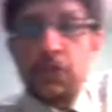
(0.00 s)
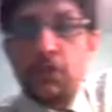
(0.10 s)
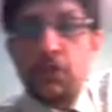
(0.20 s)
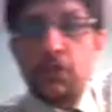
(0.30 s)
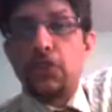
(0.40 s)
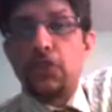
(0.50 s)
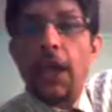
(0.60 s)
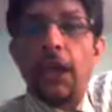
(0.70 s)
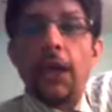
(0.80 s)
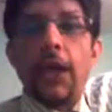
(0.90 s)
one could
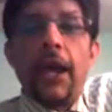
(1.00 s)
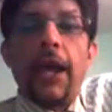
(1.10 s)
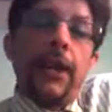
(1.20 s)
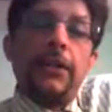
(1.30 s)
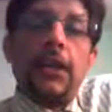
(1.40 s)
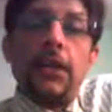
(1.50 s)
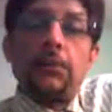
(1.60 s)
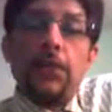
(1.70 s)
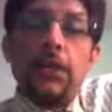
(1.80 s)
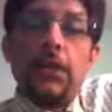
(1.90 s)
say. And
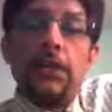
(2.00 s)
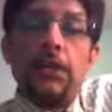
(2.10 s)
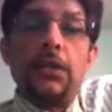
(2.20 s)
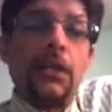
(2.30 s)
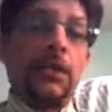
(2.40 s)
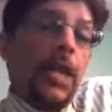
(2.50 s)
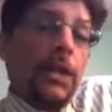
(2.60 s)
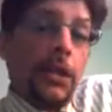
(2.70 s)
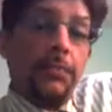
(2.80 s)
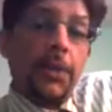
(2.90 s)
that
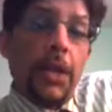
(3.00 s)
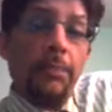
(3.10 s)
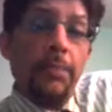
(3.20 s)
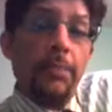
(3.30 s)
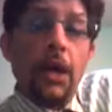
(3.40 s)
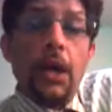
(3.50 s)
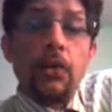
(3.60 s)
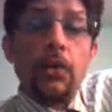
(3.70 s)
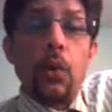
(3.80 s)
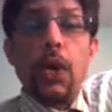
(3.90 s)
helped them
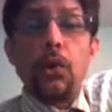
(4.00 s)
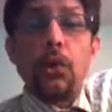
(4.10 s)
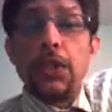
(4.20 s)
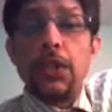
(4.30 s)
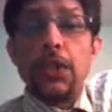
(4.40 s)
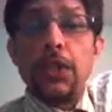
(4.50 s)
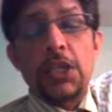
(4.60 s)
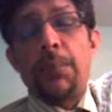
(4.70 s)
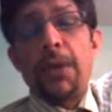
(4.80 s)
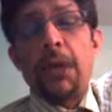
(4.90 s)
roll out the
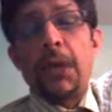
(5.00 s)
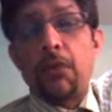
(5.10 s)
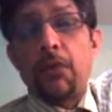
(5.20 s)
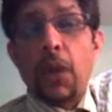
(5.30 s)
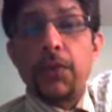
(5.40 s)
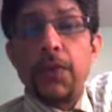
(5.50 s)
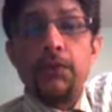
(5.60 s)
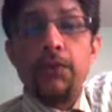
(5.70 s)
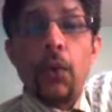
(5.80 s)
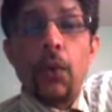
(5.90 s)
Islamabad for
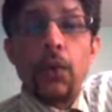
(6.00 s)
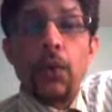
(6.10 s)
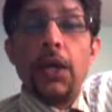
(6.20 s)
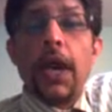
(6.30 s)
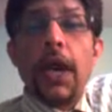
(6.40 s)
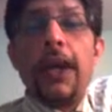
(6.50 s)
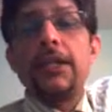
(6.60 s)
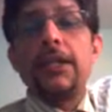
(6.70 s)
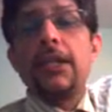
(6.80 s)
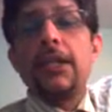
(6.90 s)
124.
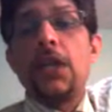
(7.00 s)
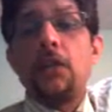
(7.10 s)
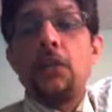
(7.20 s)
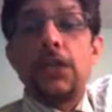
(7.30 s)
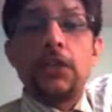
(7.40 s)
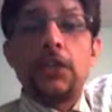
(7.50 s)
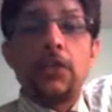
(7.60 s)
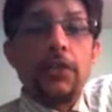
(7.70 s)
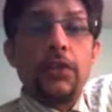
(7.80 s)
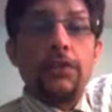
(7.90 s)
And they won that
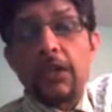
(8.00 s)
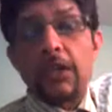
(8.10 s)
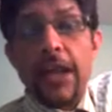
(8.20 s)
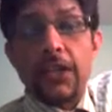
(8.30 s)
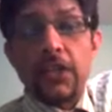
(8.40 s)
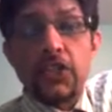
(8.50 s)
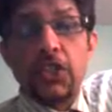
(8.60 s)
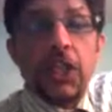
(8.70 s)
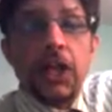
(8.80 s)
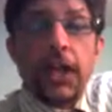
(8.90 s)
qualifier clash,
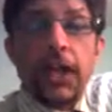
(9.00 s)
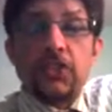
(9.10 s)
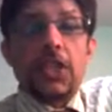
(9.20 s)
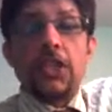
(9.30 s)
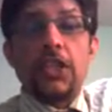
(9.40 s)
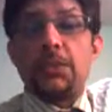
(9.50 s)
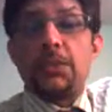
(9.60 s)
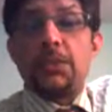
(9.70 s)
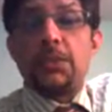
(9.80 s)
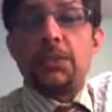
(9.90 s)
as
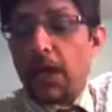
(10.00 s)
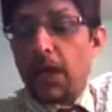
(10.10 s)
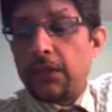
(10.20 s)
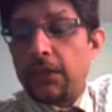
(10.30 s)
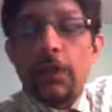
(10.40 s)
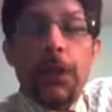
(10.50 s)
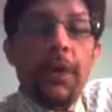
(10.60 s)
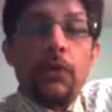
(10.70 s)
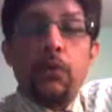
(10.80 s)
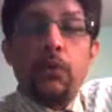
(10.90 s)
Islamabad United
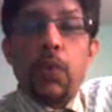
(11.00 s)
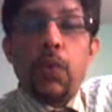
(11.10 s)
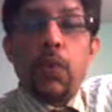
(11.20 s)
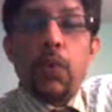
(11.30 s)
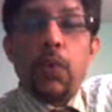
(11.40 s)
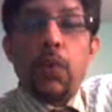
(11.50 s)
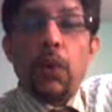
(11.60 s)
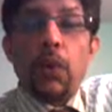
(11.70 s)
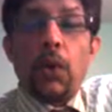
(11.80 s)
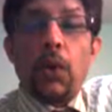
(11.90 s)
made
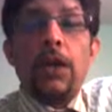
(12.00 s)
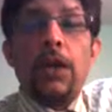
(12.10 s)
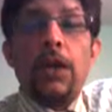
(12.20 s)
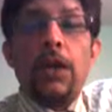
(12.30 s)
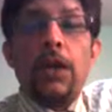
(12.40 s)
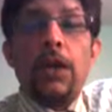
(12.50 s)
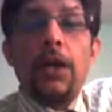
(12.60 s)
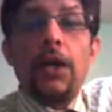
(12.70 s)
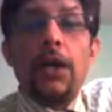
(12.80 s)
124. And it